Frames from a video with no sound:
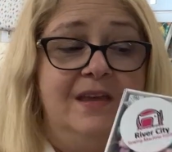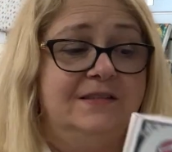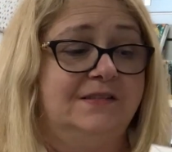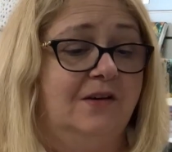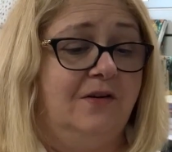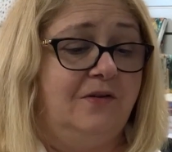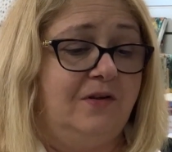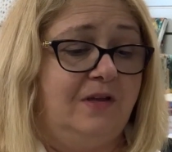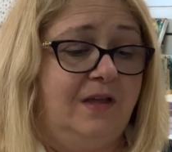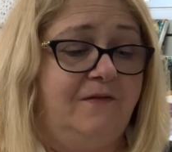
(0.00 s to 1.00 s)

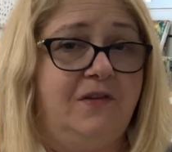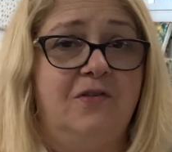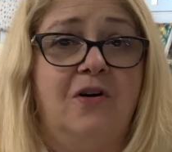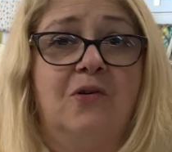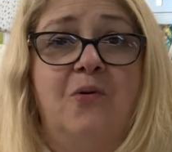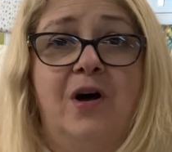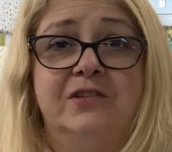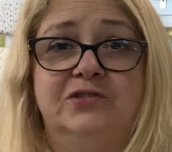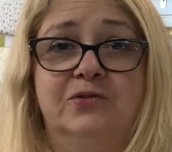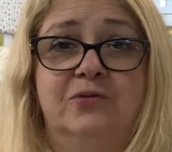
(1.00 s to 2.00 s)
So if you're not
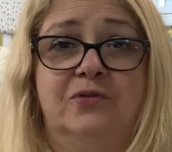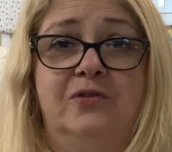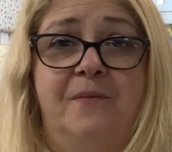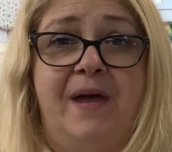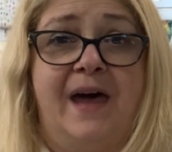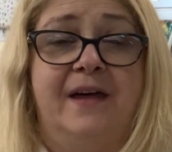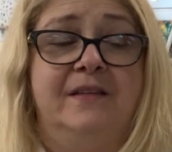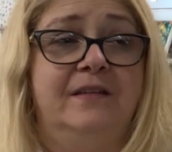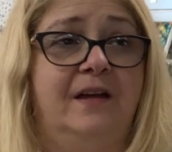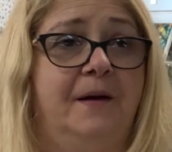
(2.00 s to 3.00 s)
quite sure about